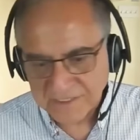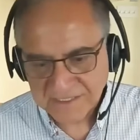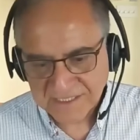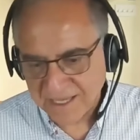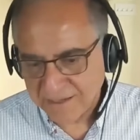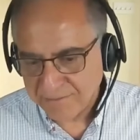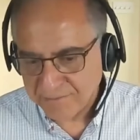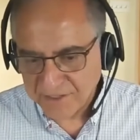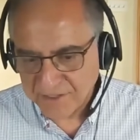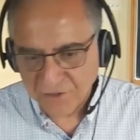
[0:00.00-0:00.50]
the
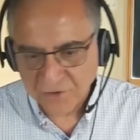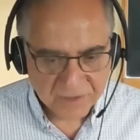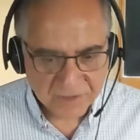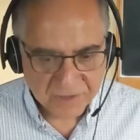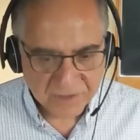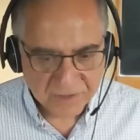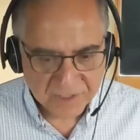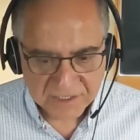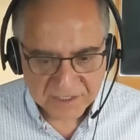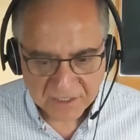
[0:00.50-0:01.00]
same thing you
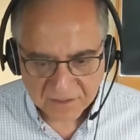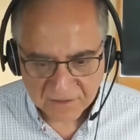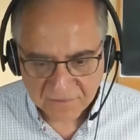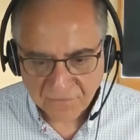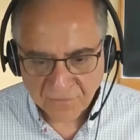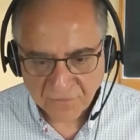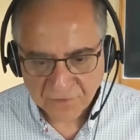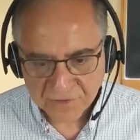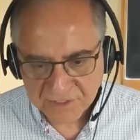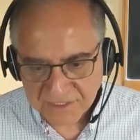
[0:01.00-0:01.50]
do with these other
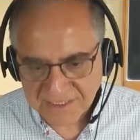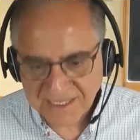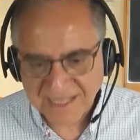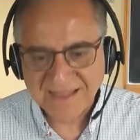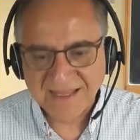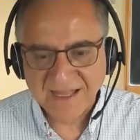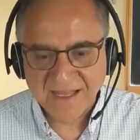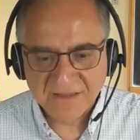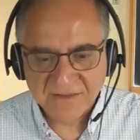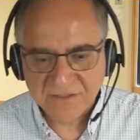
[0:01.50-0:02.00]
forces,
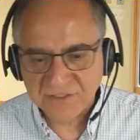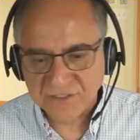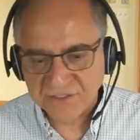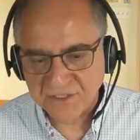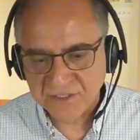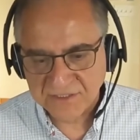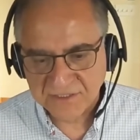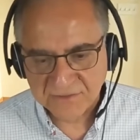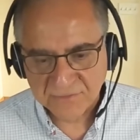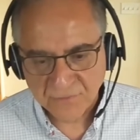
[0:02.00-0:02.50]
and that
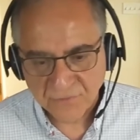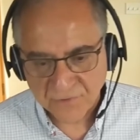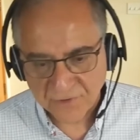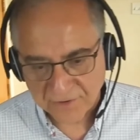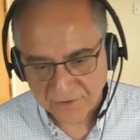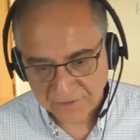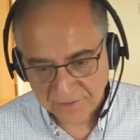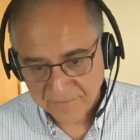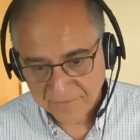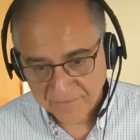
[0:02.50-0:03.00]
just doesn't
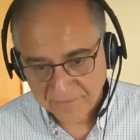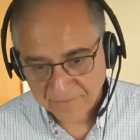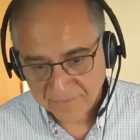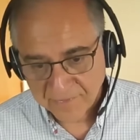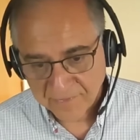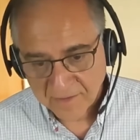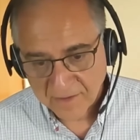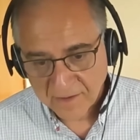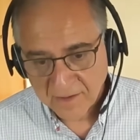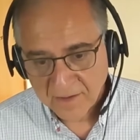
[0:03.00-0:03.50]
work.
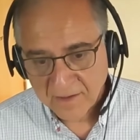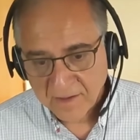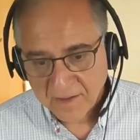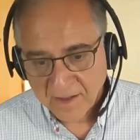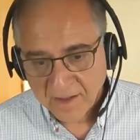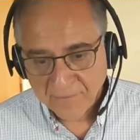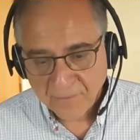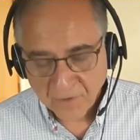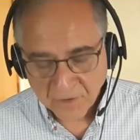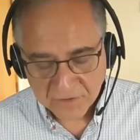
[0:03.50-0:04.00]

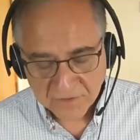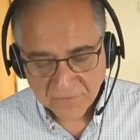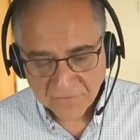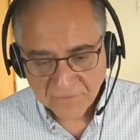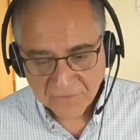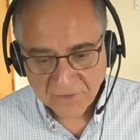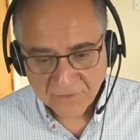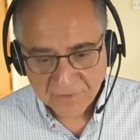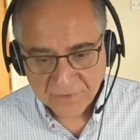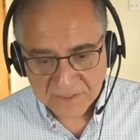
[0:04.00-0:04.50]
And part
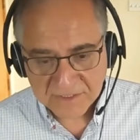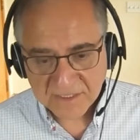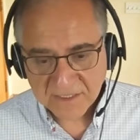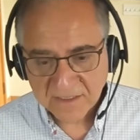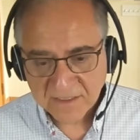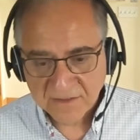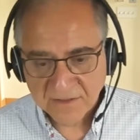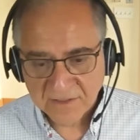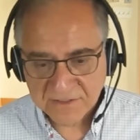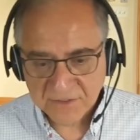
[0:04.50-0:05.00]
of the reason
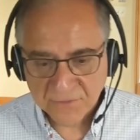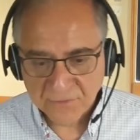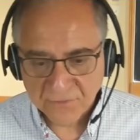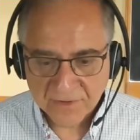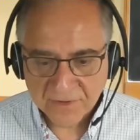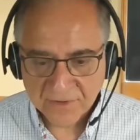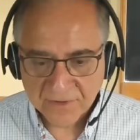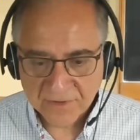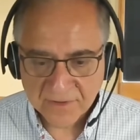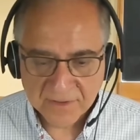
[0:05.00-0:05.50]
it doesn't
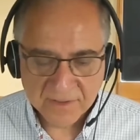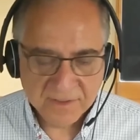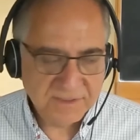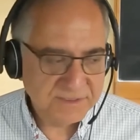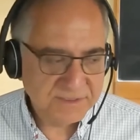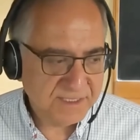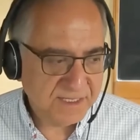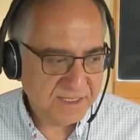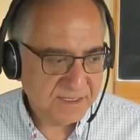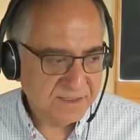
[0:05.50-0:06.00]
work
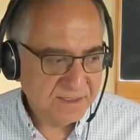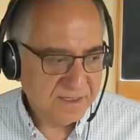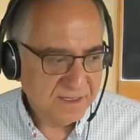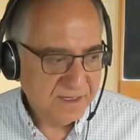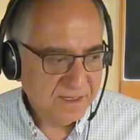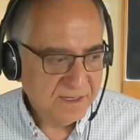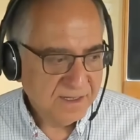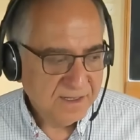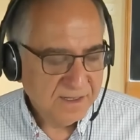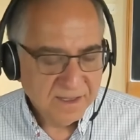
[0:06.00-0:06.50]
is that
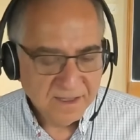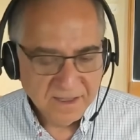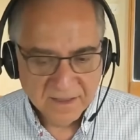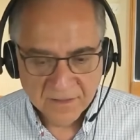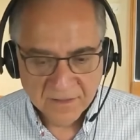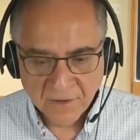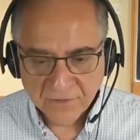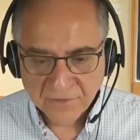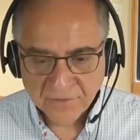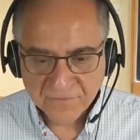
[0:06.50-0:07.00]
a
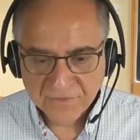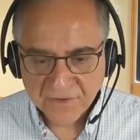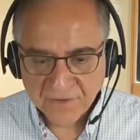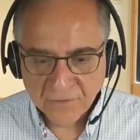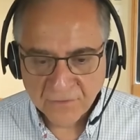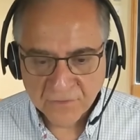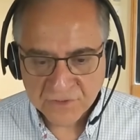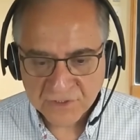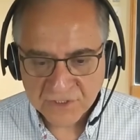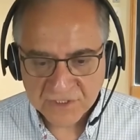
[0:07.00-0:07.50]
lot of the
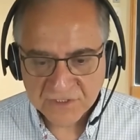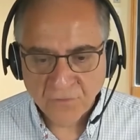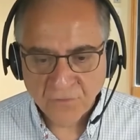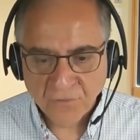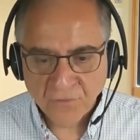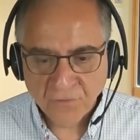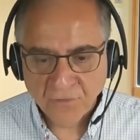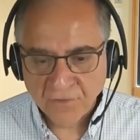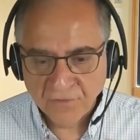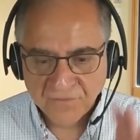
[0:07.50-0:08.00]
notions
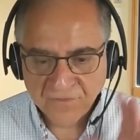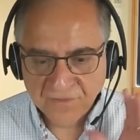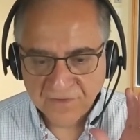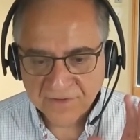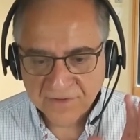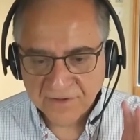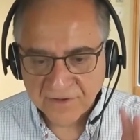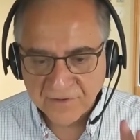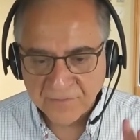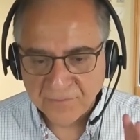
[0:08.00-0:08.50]
of quantum
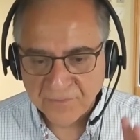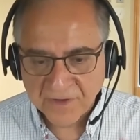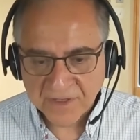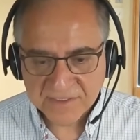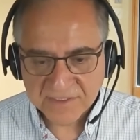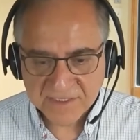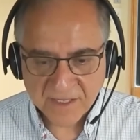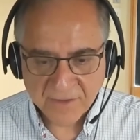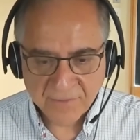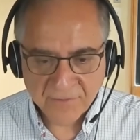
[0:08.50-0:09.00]
field theory
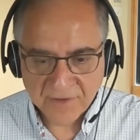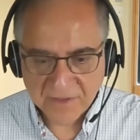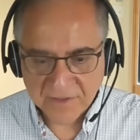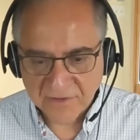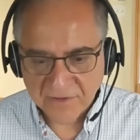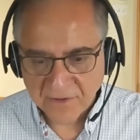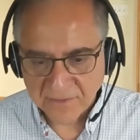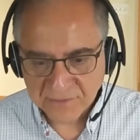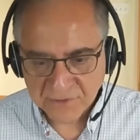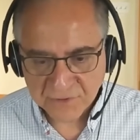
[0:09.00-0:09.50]
breaks down when
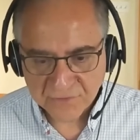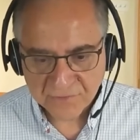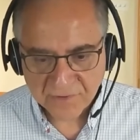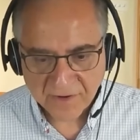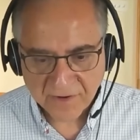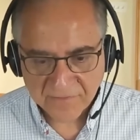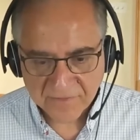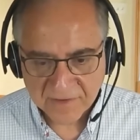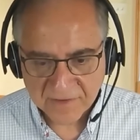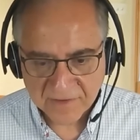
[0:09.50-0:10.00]
it comes to
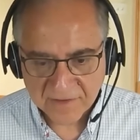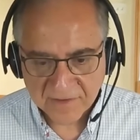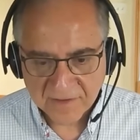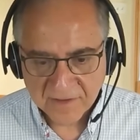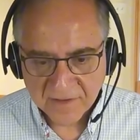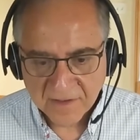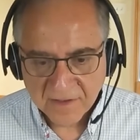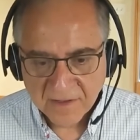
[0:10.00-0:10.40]
gravity.